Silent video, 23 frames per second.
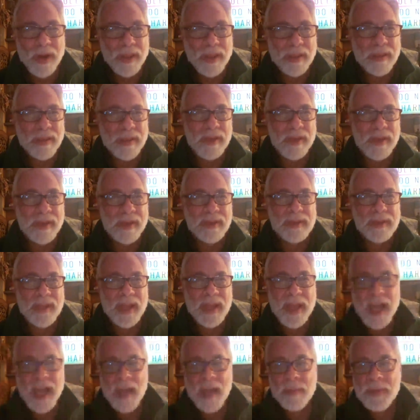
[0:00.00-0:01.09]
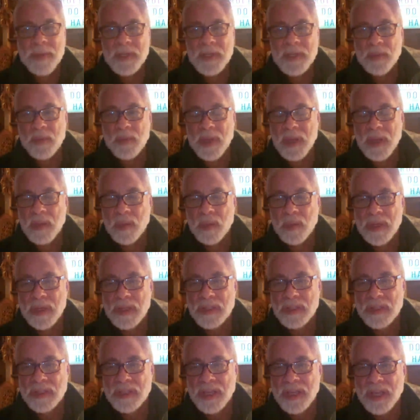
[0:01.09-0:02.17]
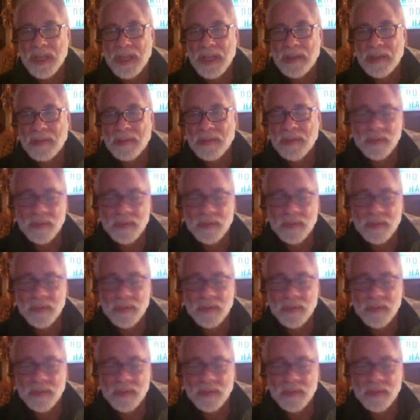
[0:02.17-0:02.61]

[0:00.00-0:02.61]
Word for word: of the things that happened to me was uh,